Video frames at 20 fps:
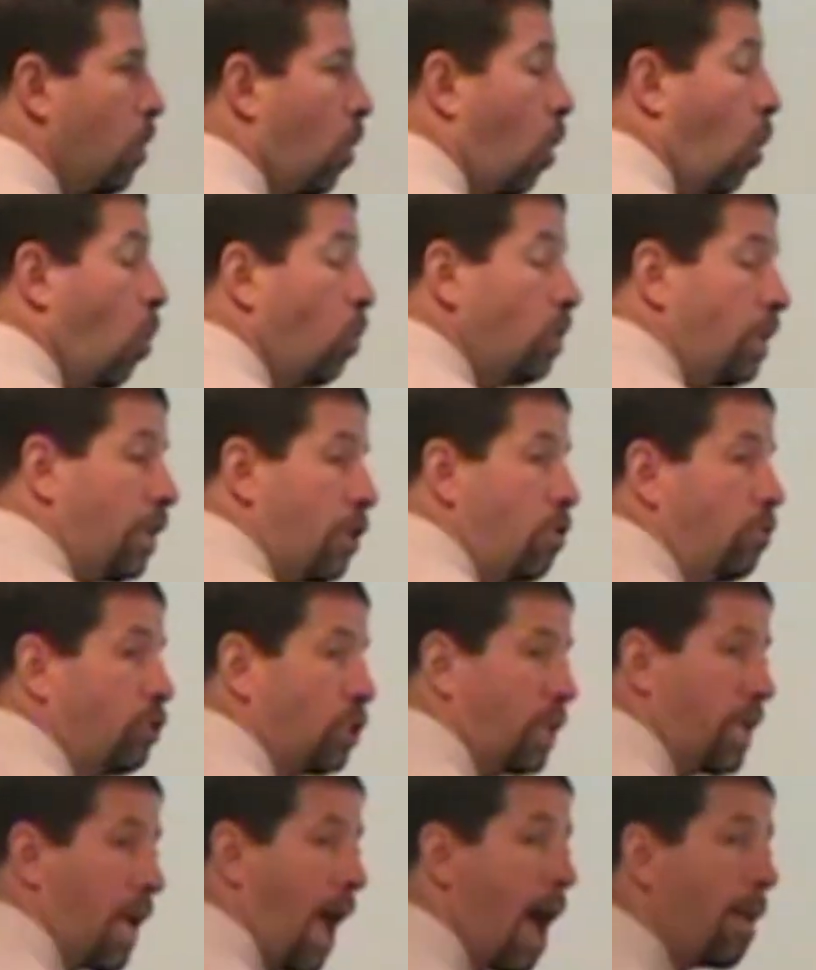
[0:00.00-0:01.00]
only
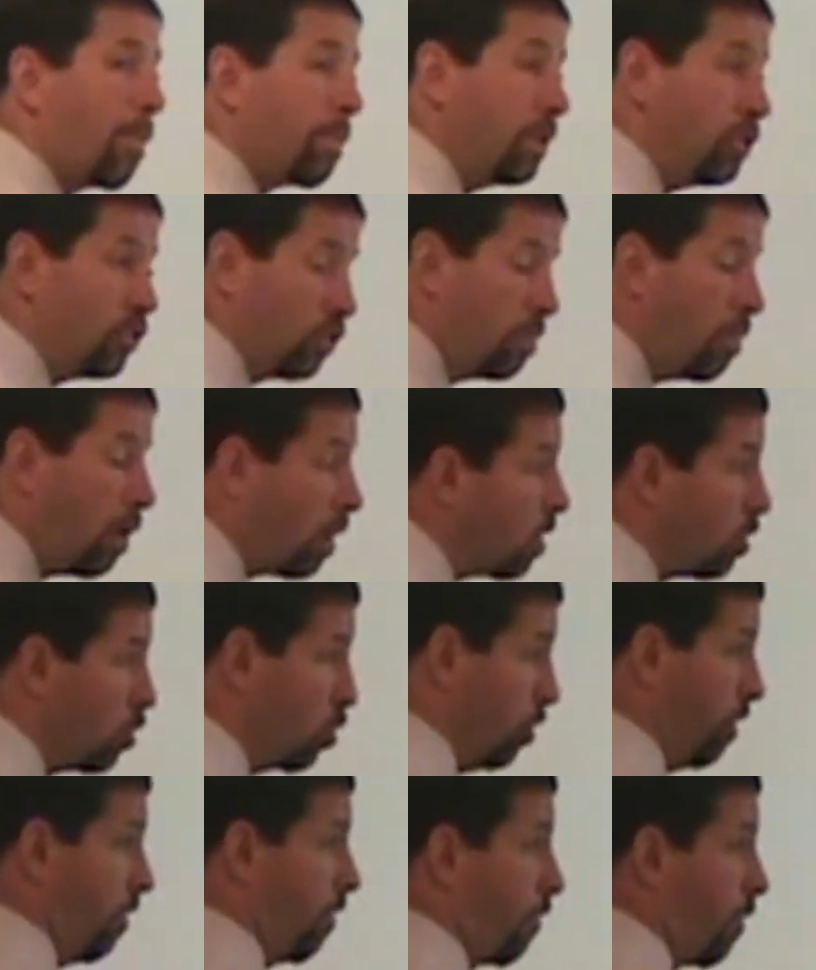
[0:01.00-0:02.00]
usually happens among
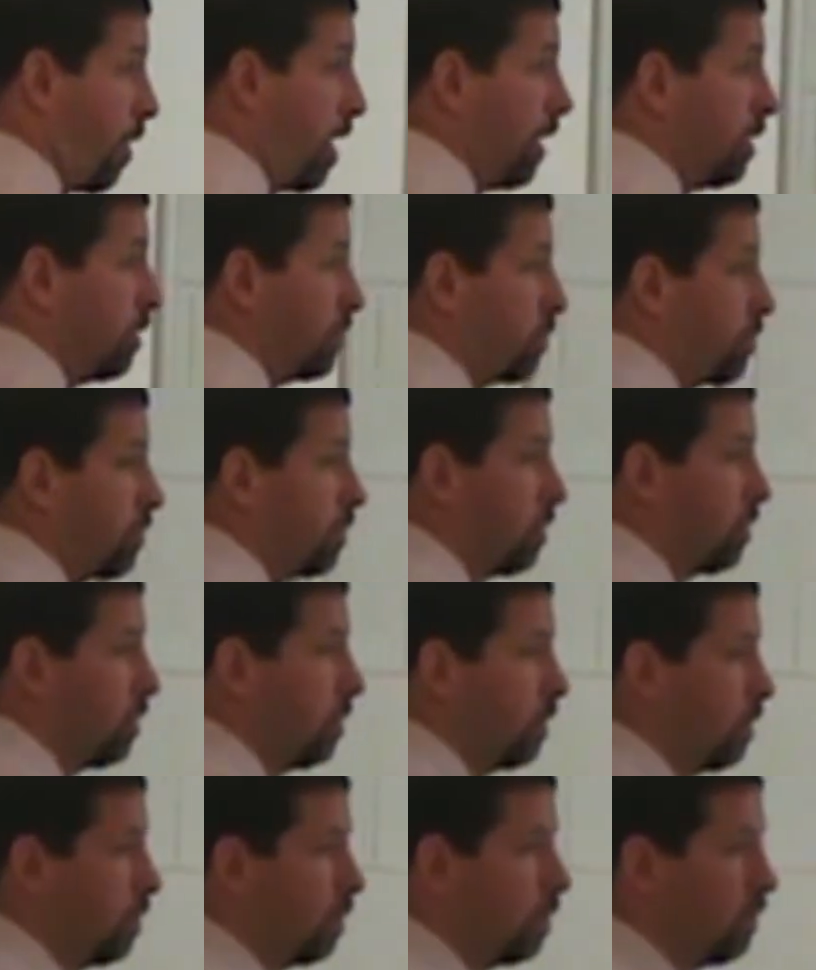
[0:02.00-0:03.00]
good friends.
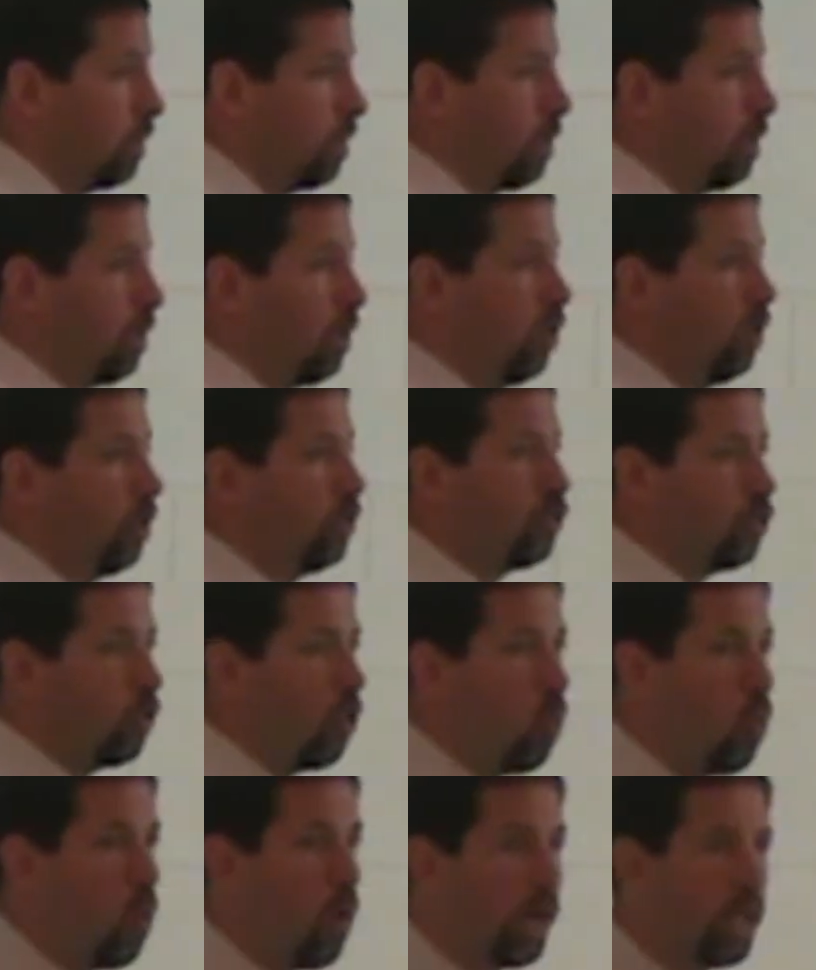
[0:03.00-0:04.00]
So
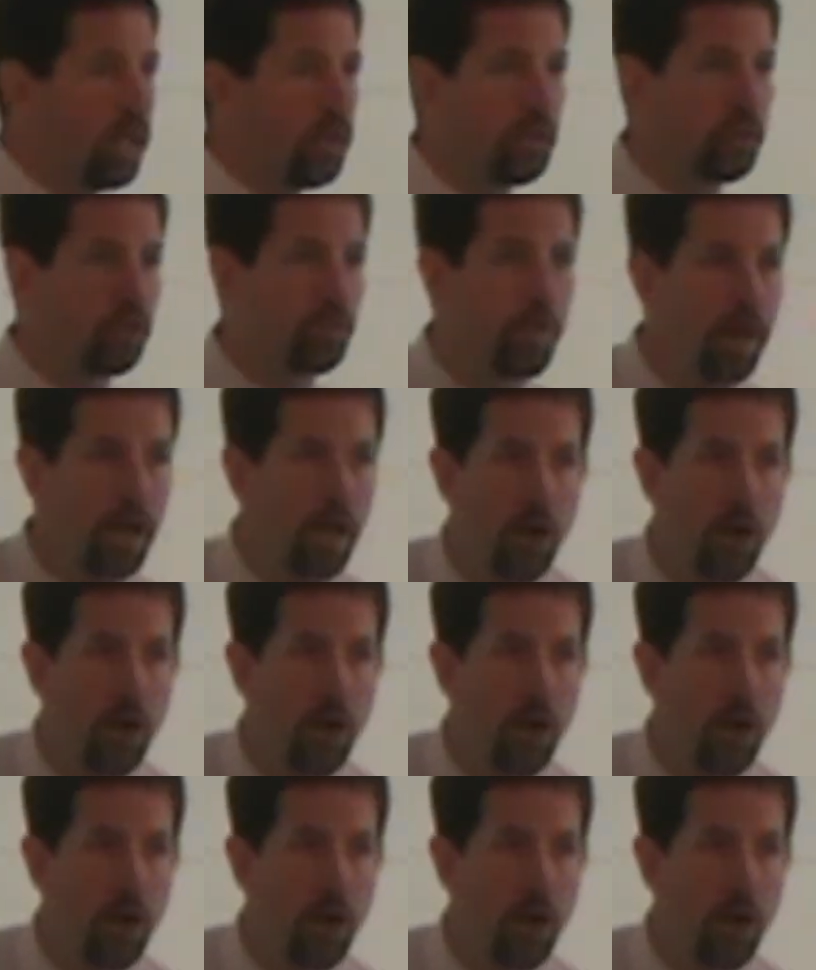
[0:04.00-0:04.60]
what does this mean